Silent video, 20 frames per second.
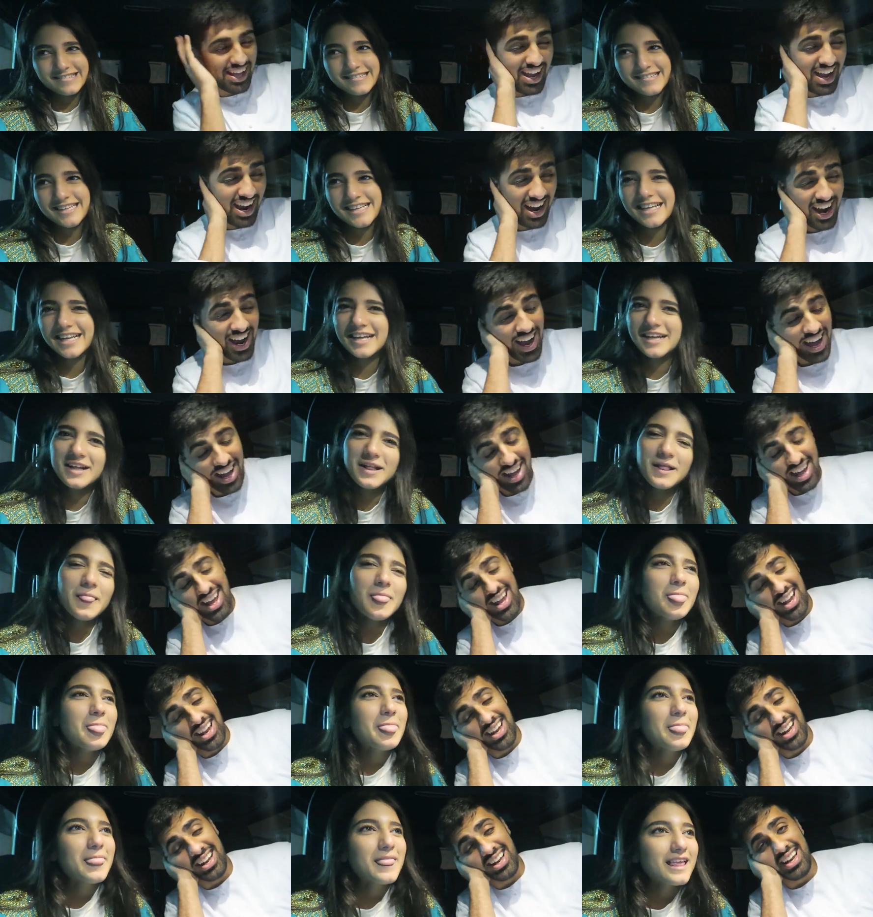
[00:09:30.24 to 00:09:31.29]
Speaker 1: there.
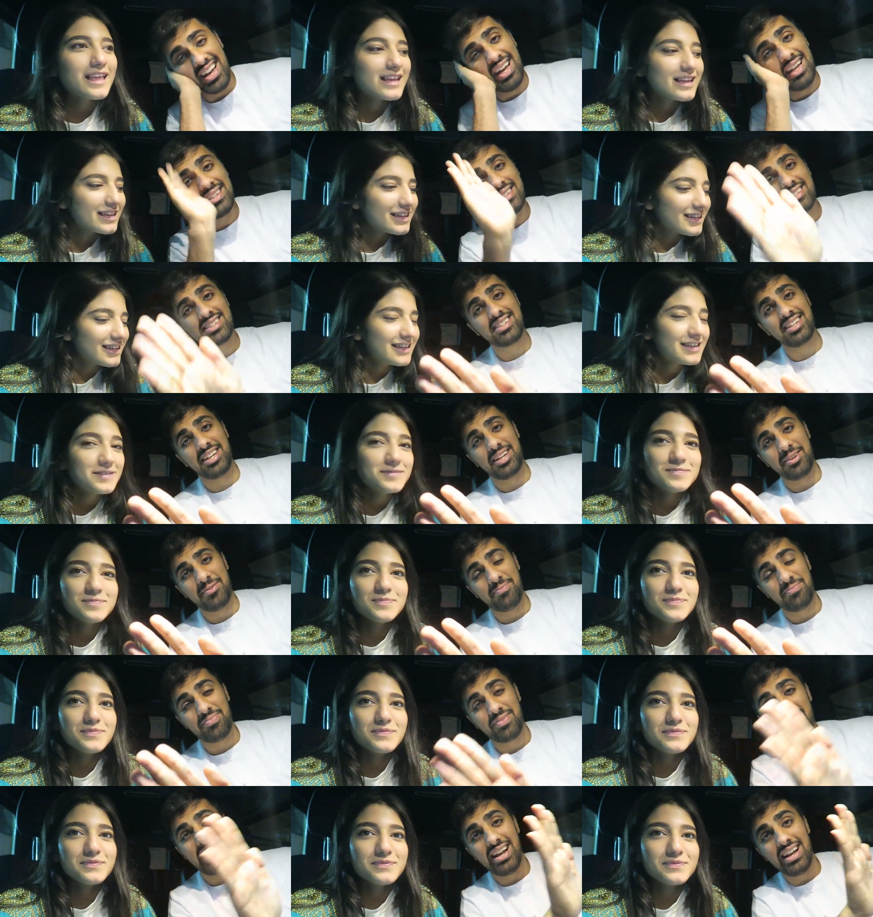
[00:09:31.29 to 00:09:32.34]
listen,
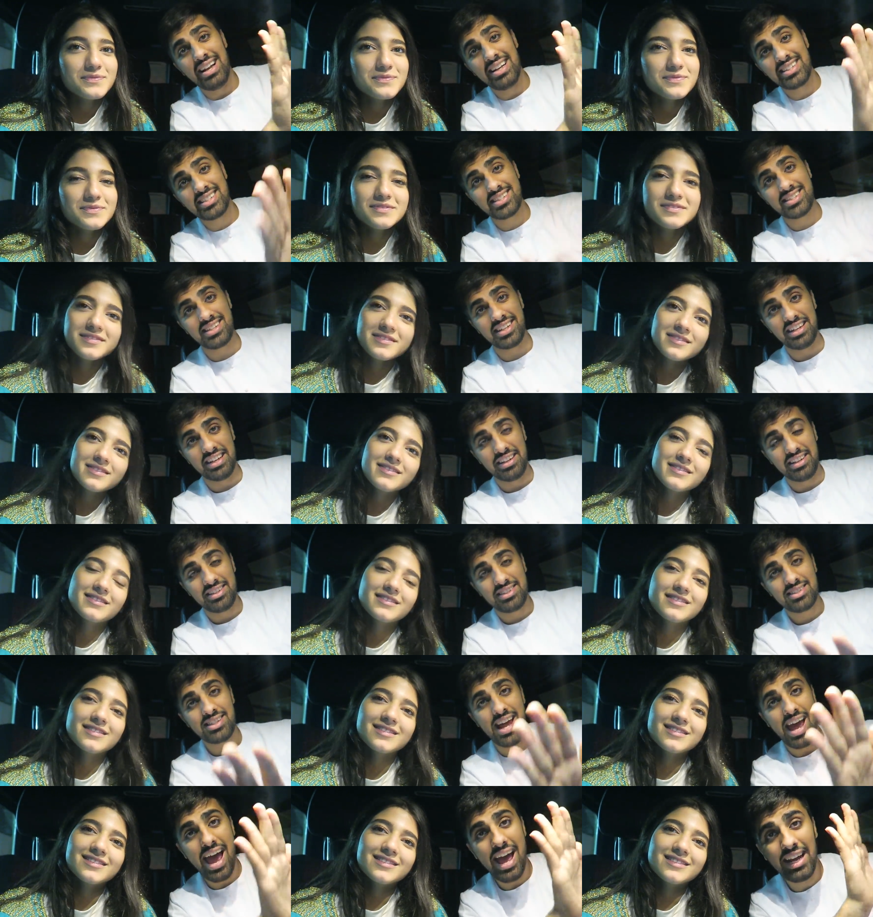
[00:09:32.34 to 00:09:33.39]
listen.
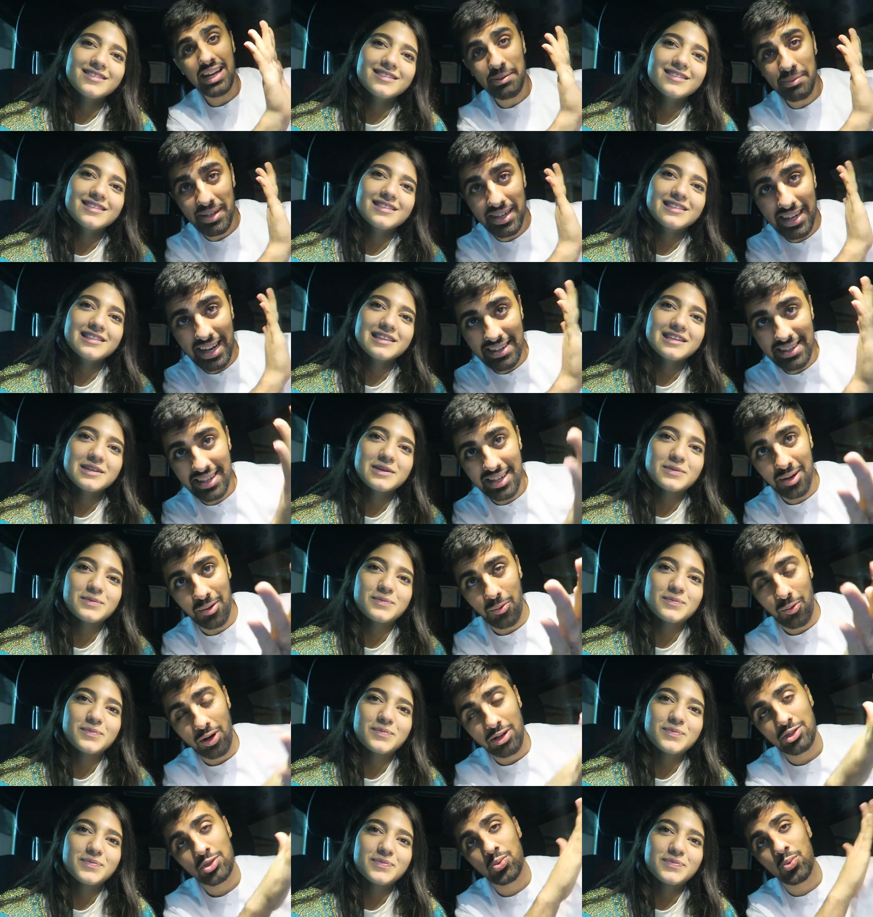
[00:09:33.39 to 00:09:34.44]
To anybody that didn't
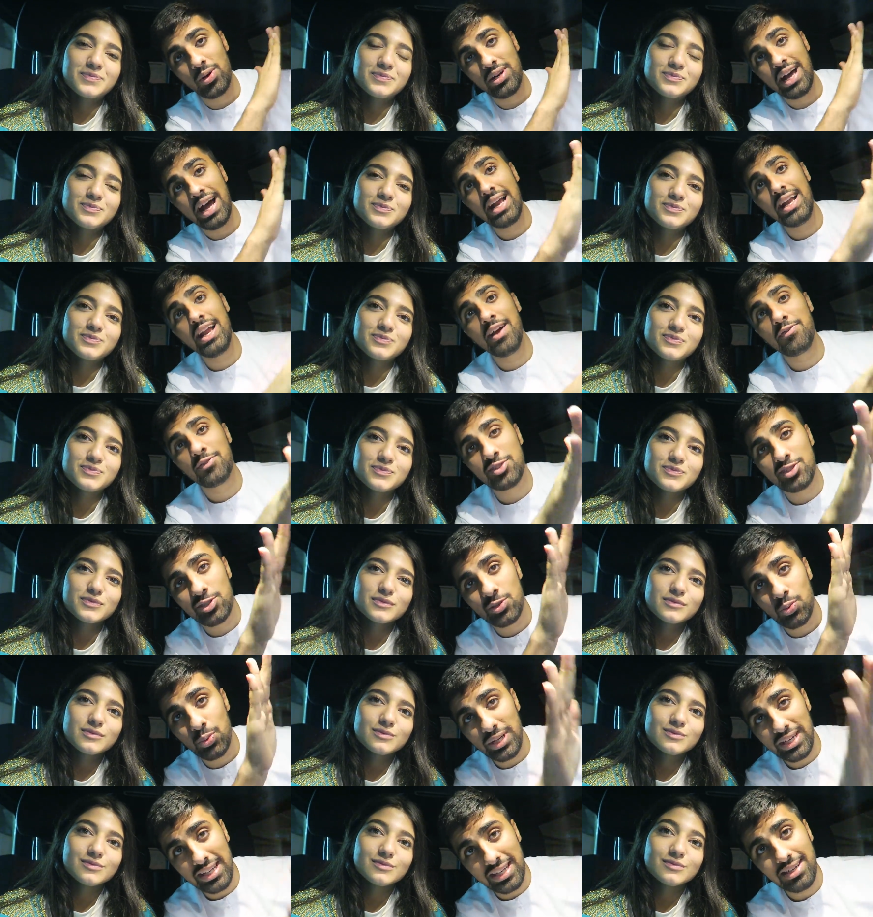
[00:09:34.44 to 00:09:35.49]
watch, when I left
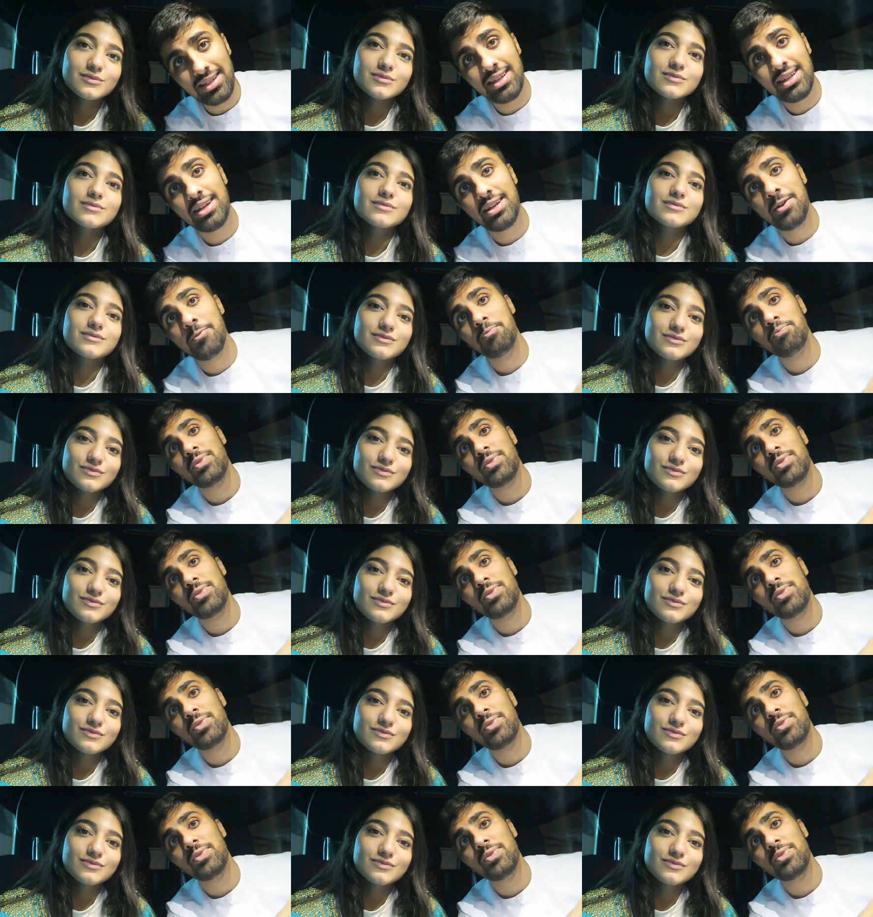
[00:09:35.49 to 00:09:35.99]
Sweden,